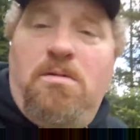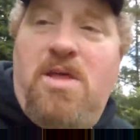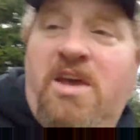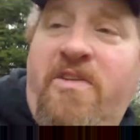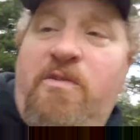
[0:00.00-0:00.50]

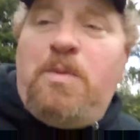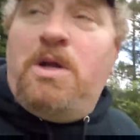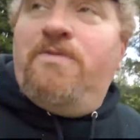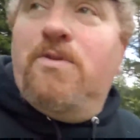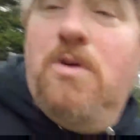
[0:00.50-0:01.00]
Thanks
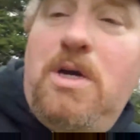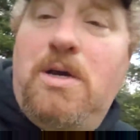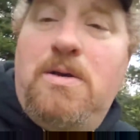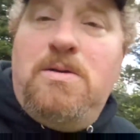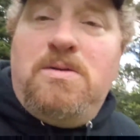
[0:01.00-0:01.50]
everybody for
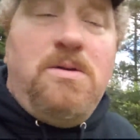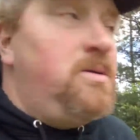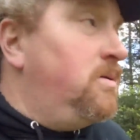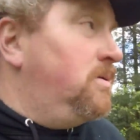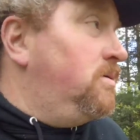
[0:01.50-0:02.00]

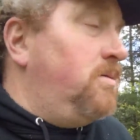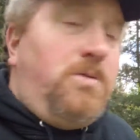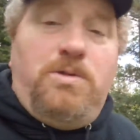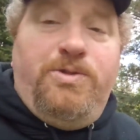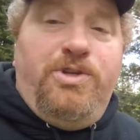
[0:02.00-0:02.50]

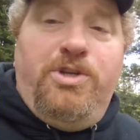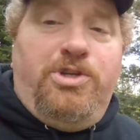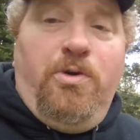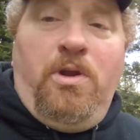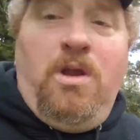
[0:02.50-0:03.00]

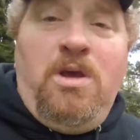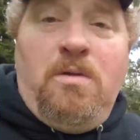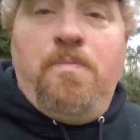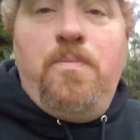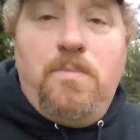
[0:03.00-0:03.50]
joining in
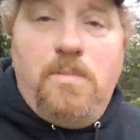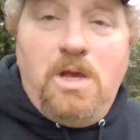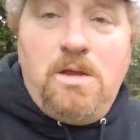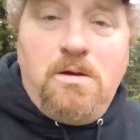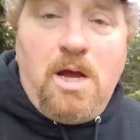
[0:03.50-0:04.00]

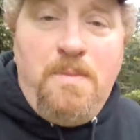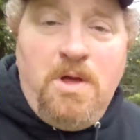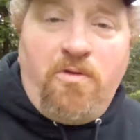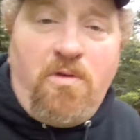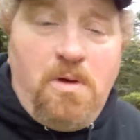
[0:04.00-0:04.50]
and your
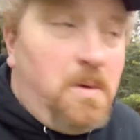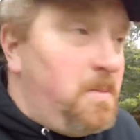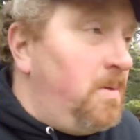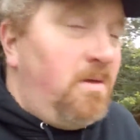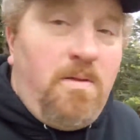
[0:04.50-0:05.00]
comments.
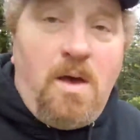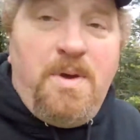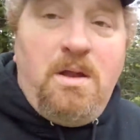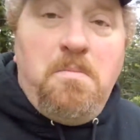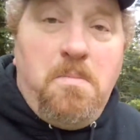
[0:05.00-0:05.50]
I
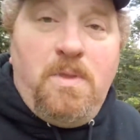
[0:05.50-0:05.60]
mean,